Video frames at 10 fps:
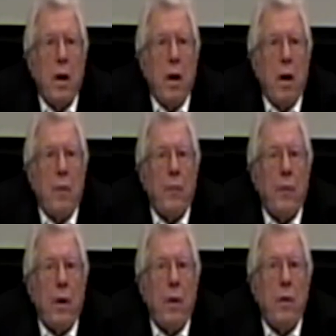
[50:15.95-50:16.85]
of
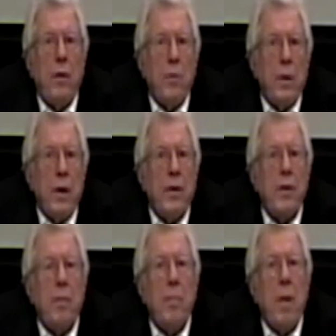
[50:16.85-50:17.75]
uh,
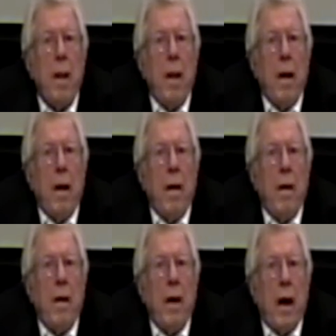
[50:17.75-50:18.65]
humanism
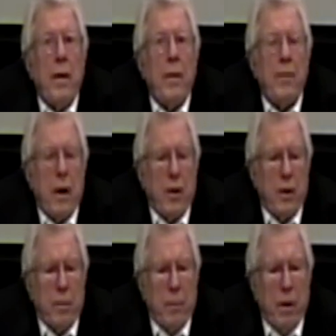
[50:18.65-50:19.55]
uh, under
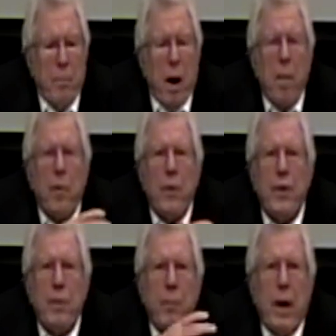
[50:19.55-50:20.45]
fascism when
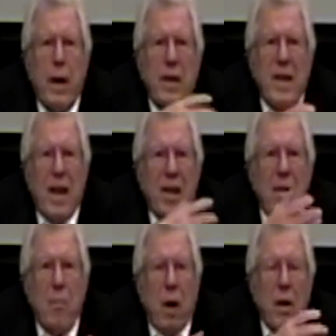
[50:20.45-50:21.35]
barbarism breaks
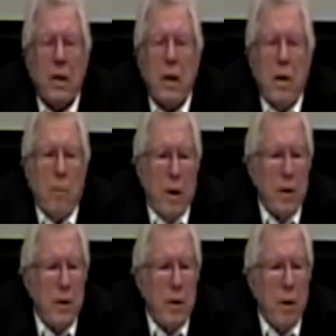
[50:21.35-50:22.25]
in. Marx said
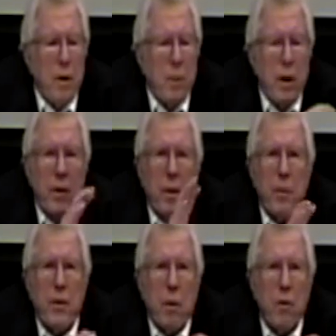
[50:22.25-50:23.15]
once, you know, it will either
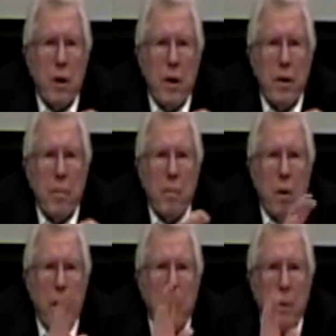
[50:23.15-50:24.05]
be socialism
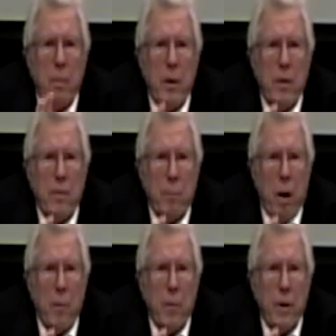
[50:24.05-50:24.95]
or it will be
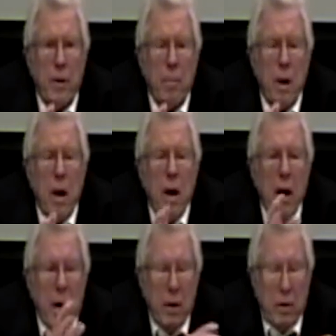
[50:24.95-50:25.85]
barbarism,
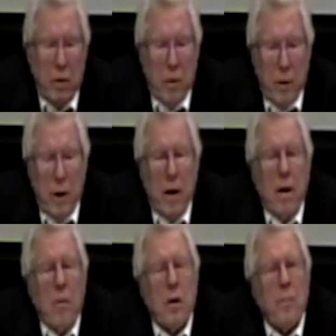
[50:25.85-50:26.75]
and in Germany
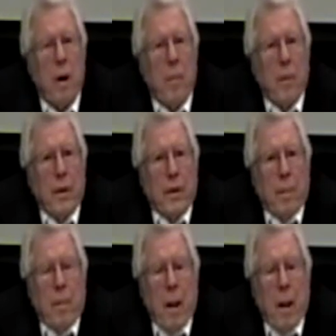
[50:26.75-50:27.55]
it was barbarism.